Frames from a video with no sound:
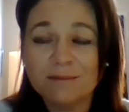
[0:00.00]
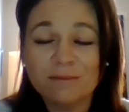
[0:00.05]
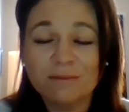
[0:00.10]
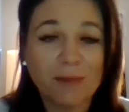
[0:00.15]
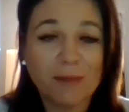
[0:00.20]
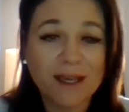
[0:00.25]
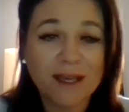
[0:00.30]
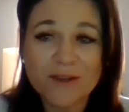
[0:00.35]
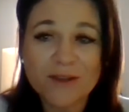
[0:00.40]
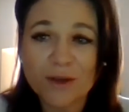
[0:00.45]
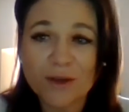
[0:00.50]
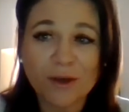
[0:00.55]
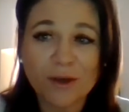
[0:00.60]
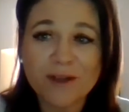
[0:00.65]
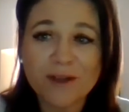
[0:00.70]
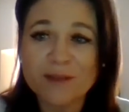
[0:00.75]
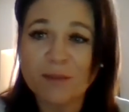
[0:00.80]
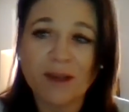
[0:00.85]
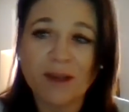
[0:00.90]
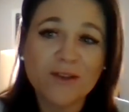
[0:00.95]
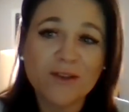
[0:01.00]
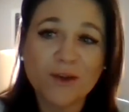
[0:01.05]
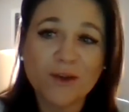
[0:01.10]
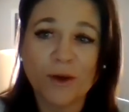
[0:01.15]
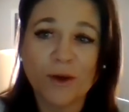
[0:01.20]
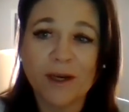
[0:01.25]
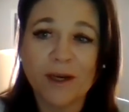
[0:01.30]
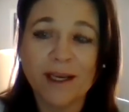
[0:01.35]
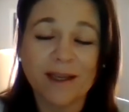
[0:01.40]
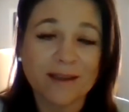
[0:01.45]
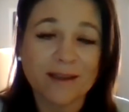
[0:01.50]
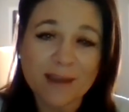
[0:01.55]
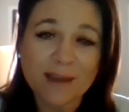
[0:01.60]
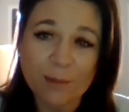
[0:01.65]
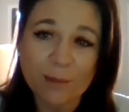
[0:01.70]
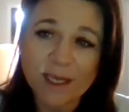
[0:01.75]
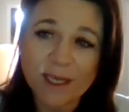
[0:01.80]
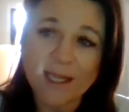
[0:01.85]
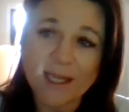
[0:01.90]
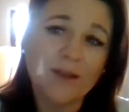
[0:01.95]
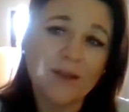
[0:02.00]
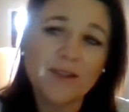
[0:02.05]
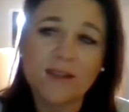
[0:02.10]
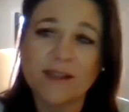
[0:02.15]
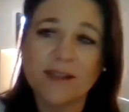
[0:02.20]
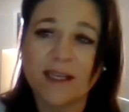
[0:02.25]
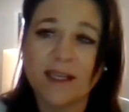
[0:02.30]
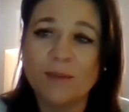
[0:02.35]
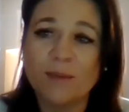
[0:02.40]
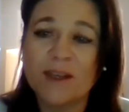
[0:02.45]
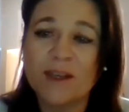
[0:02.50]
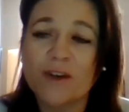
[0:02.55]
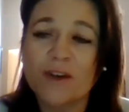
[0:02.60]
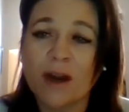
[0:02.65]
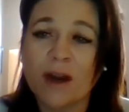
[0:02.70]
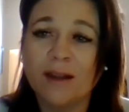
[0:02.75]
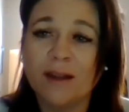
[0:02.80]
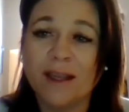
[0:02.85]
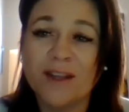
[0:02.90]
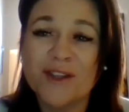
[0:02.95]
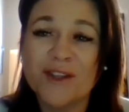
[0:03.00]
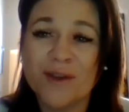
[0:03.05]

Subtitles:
My story is my story, and somebody else is going to be struggling,